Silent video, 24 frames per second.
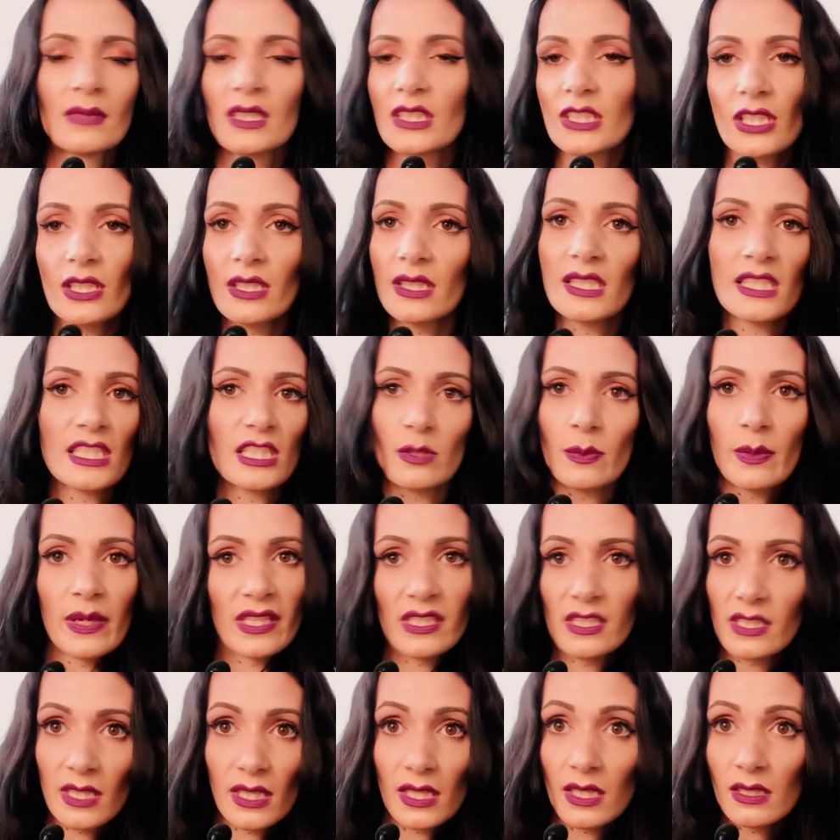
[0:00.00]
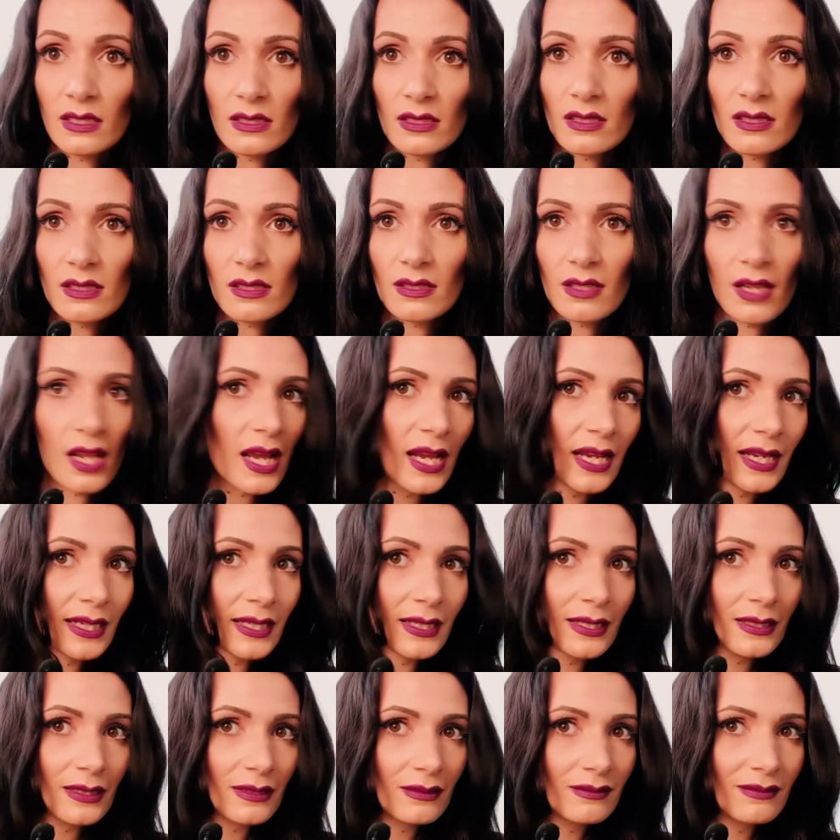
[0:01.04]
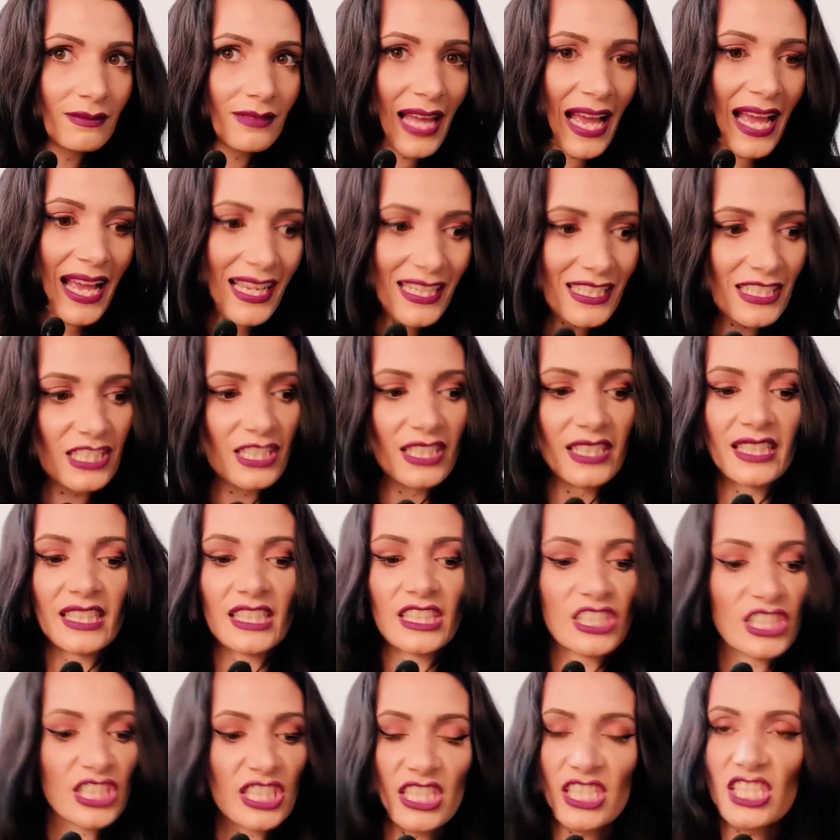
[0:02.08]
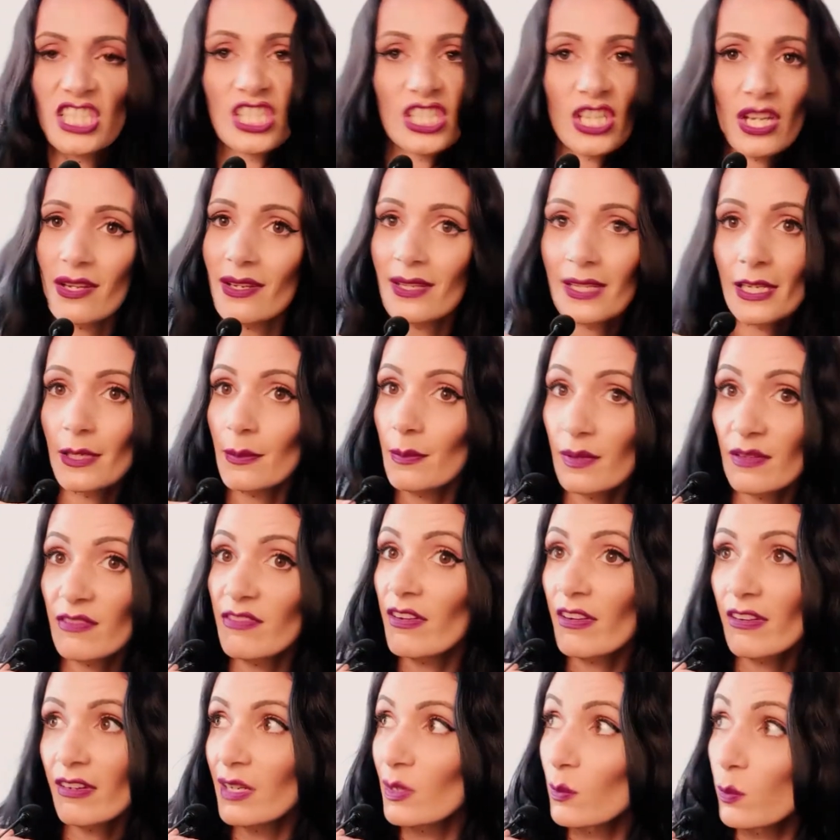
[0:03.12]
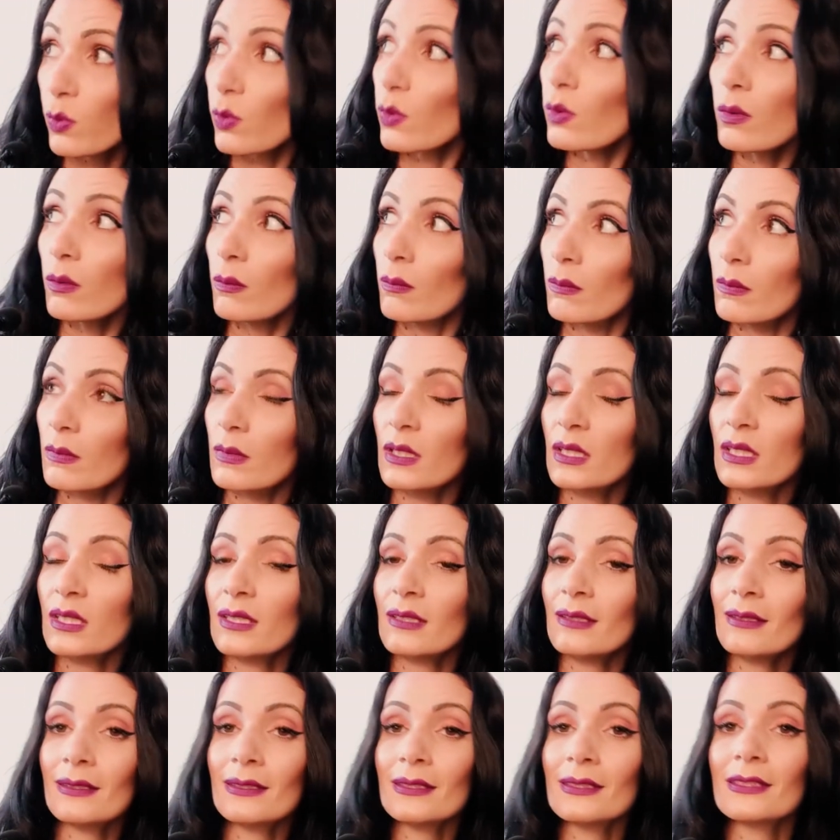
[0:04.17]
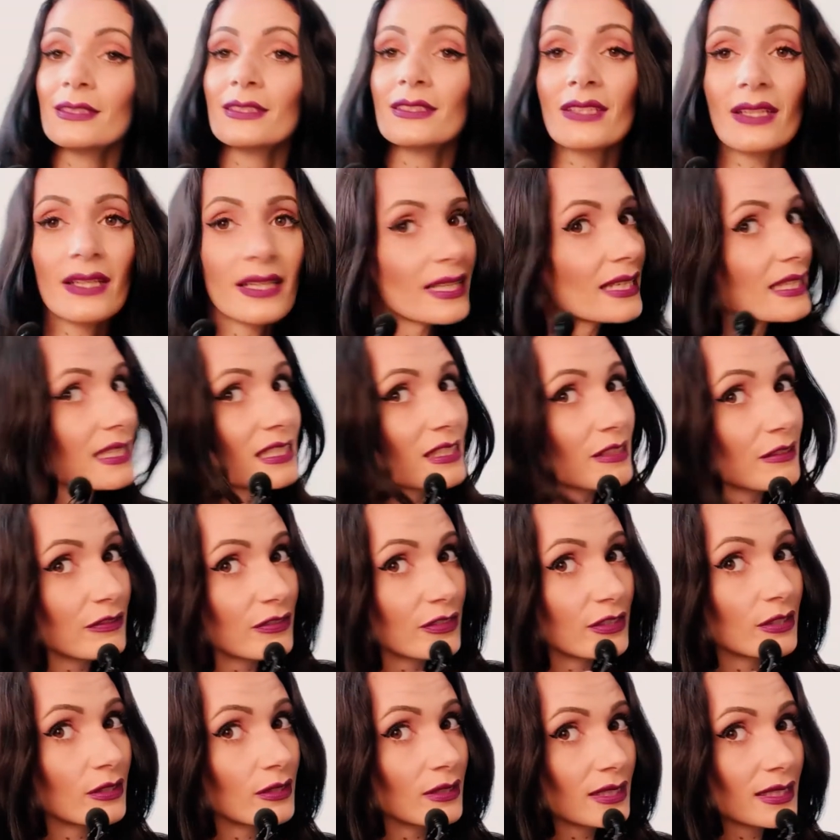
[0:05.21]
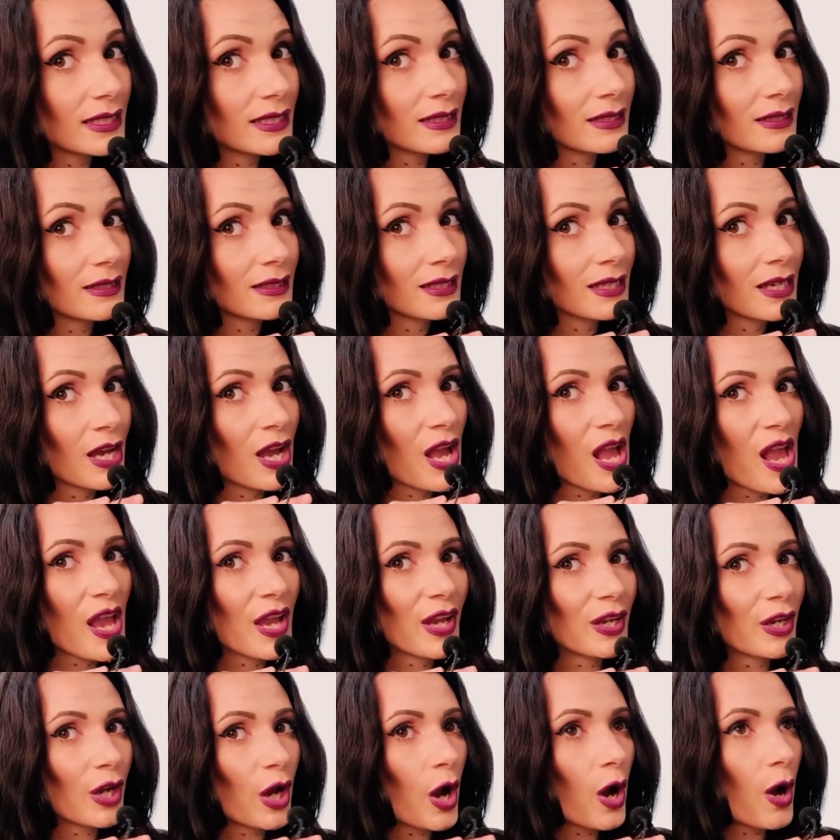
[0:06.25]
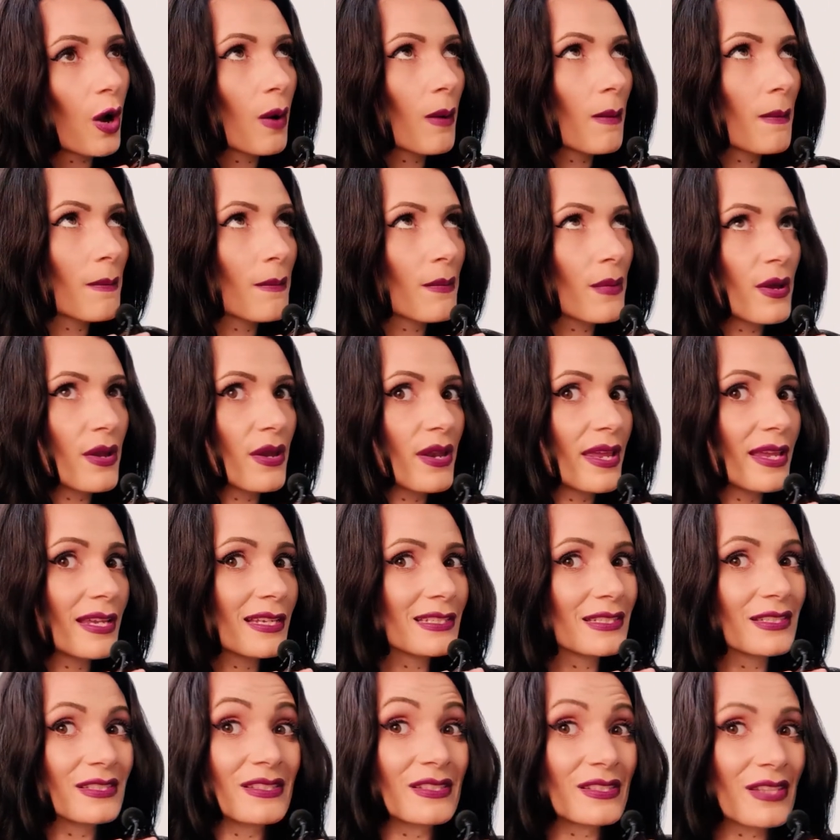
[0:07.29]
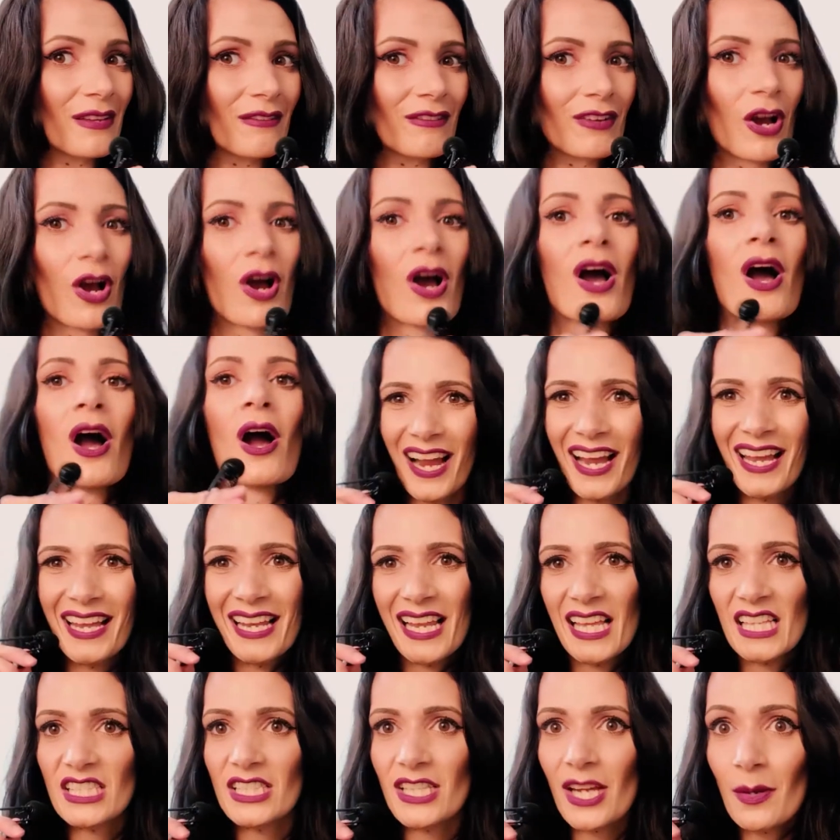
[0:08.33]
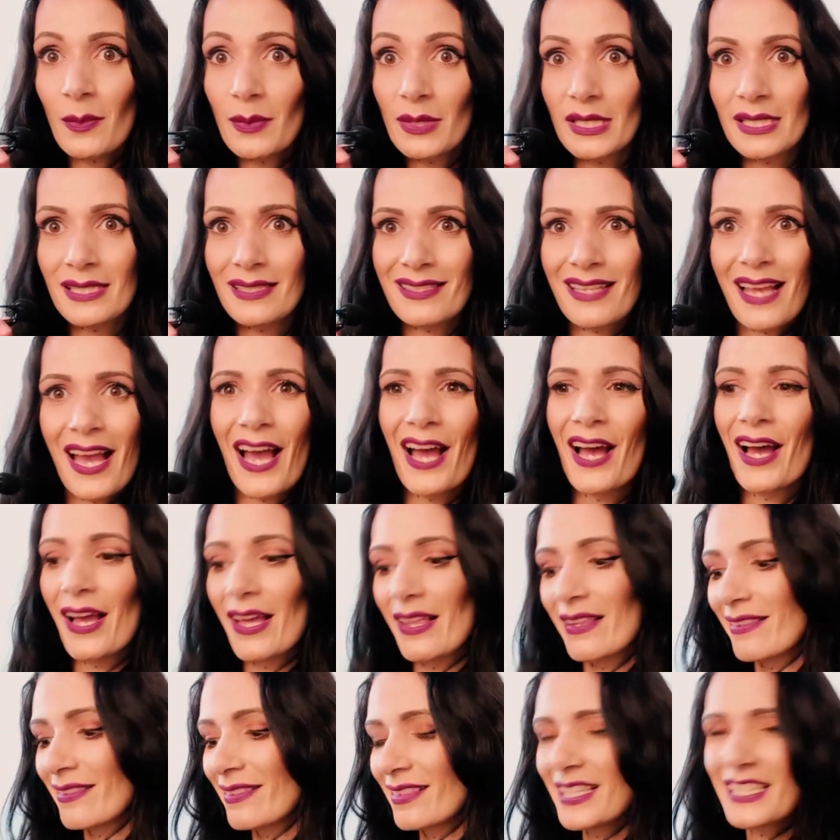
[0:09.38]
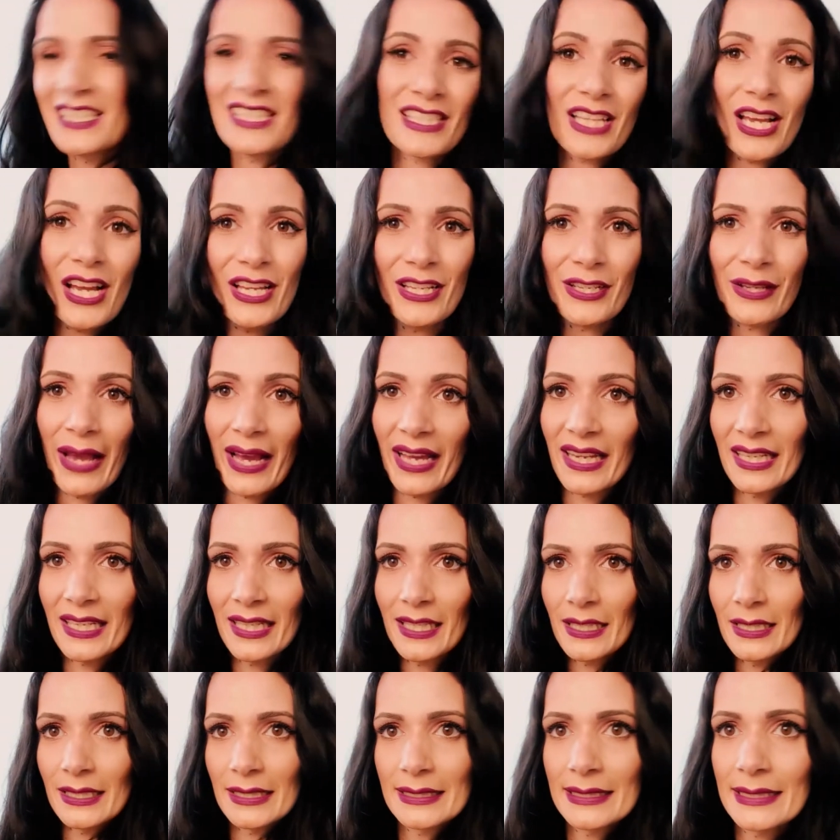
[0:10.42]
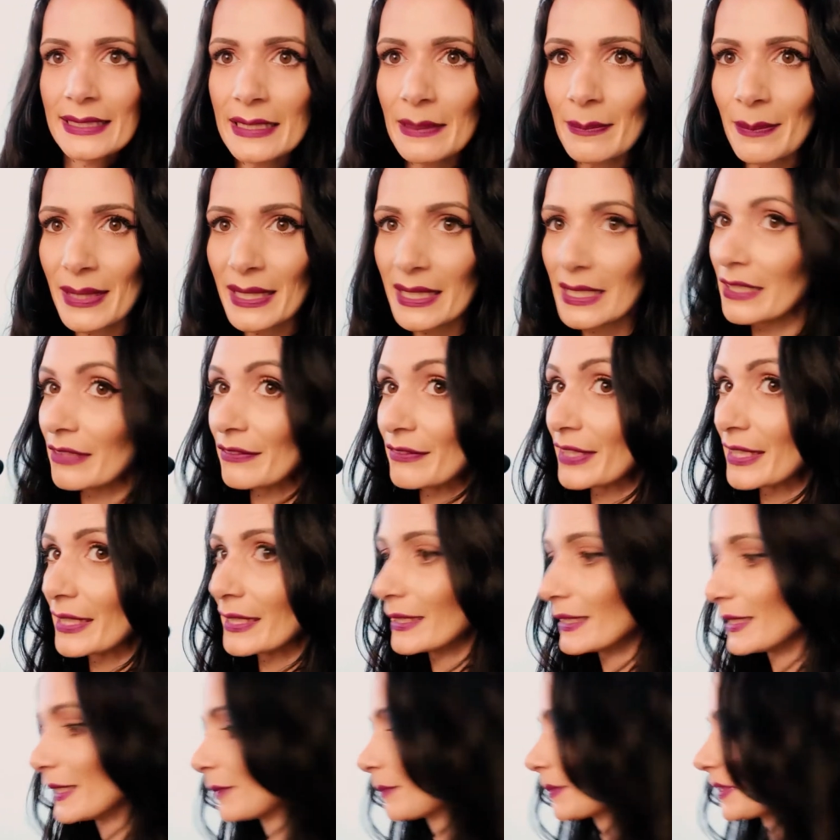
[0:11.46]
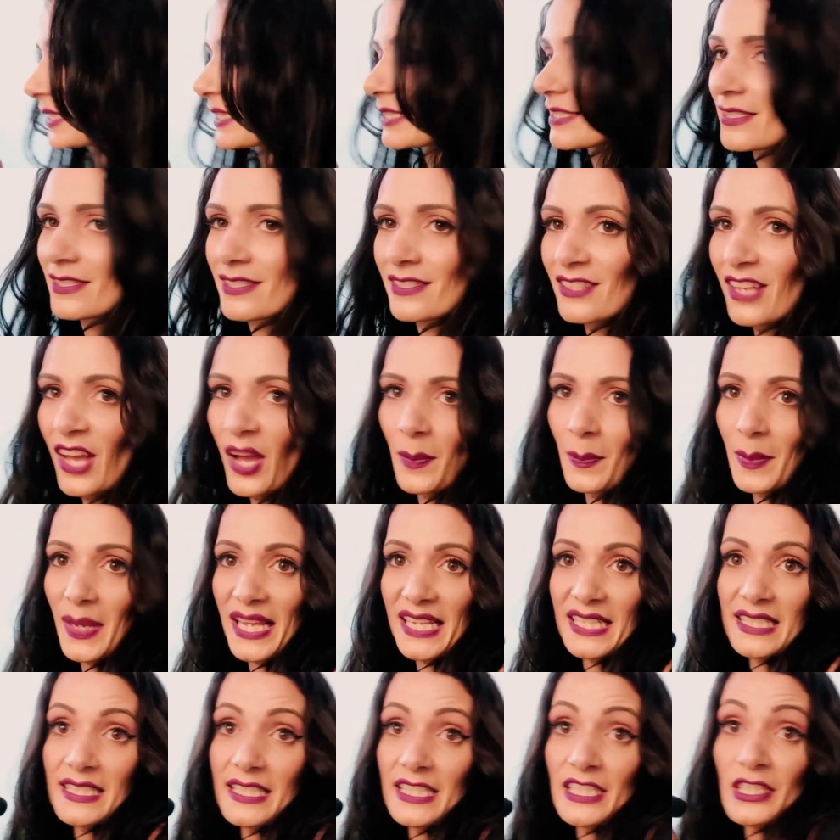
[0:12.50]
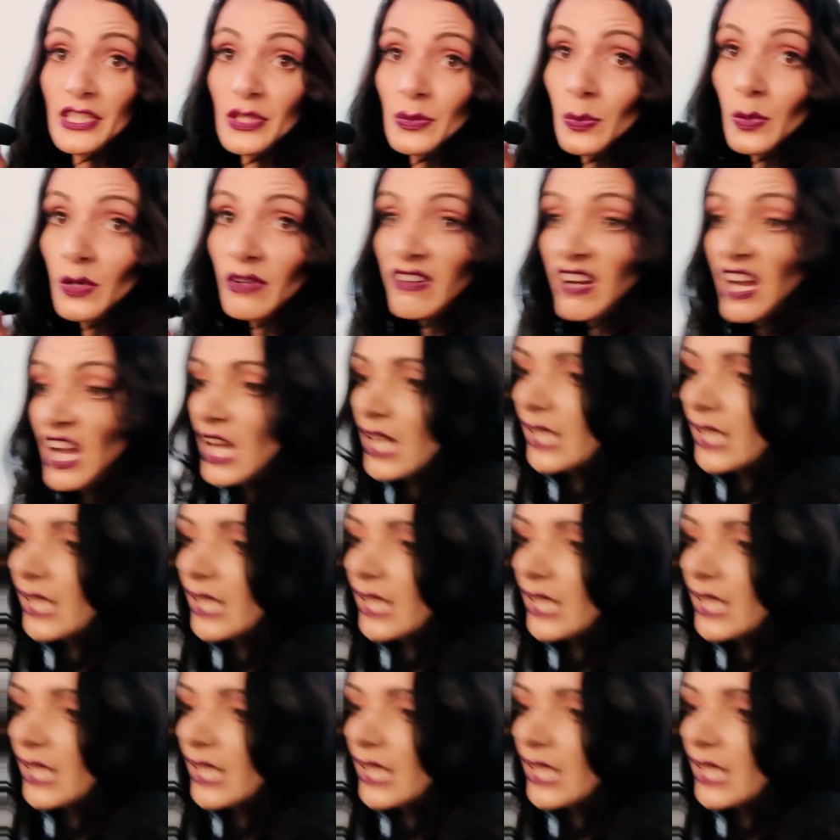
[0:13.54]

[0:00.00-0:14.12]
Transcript: I don't need to wear jeans. Actually, jeans don't keep you very warm. So here's a few little combinations I've got. Right, let's start with this skirt. This skirt you had a little sneak peek of earlier because I'm lazy, just wore it